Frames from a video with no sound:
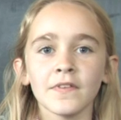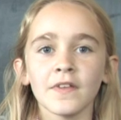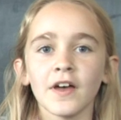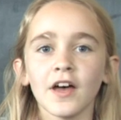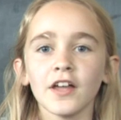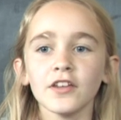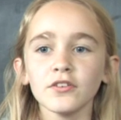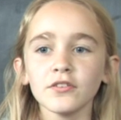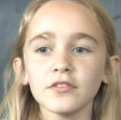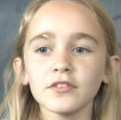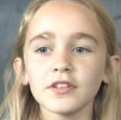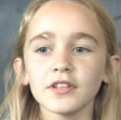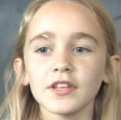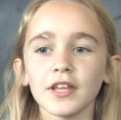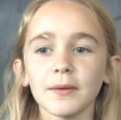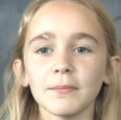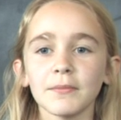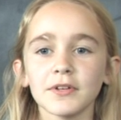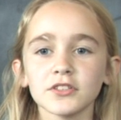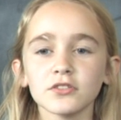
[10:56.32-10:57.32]
Unknown to
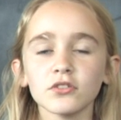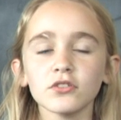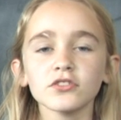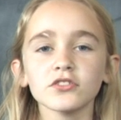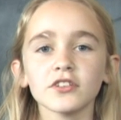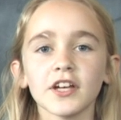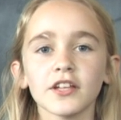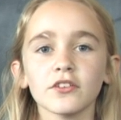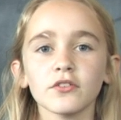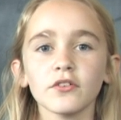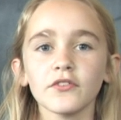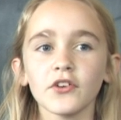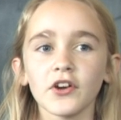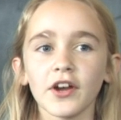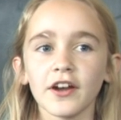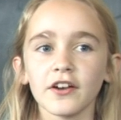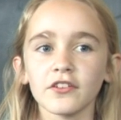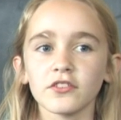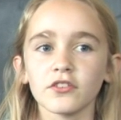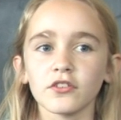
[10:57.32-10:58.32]
them, a soldier had
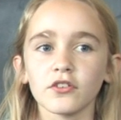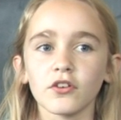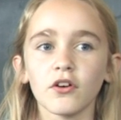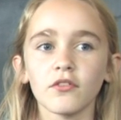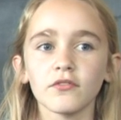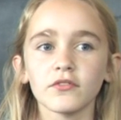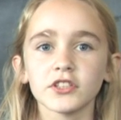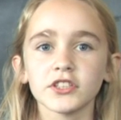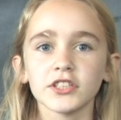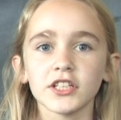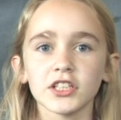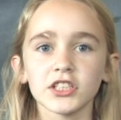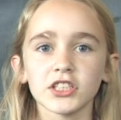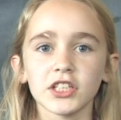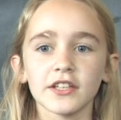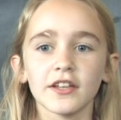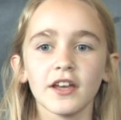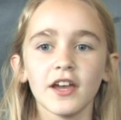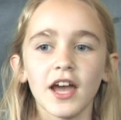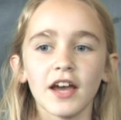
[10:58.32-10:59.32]
overheard their
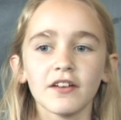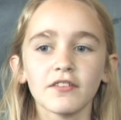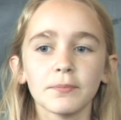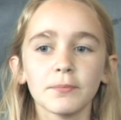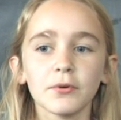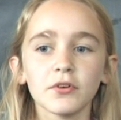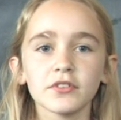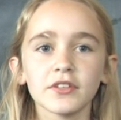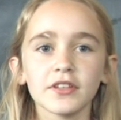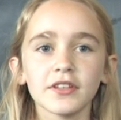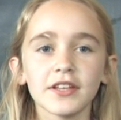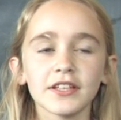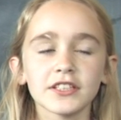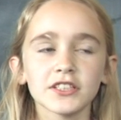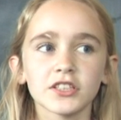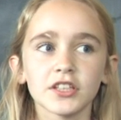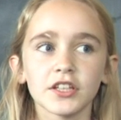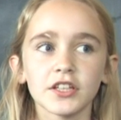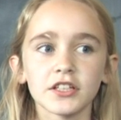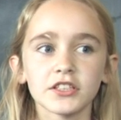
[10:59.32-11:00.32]
conversation and reported
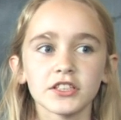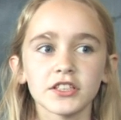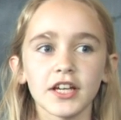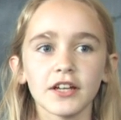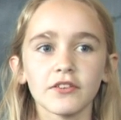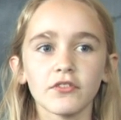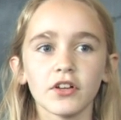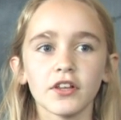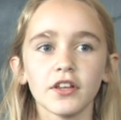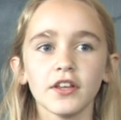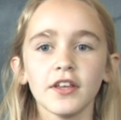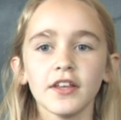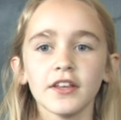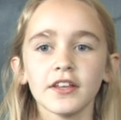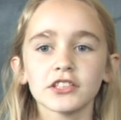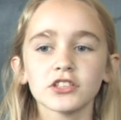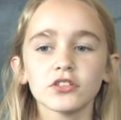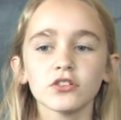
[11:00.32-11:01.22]
this to the general. The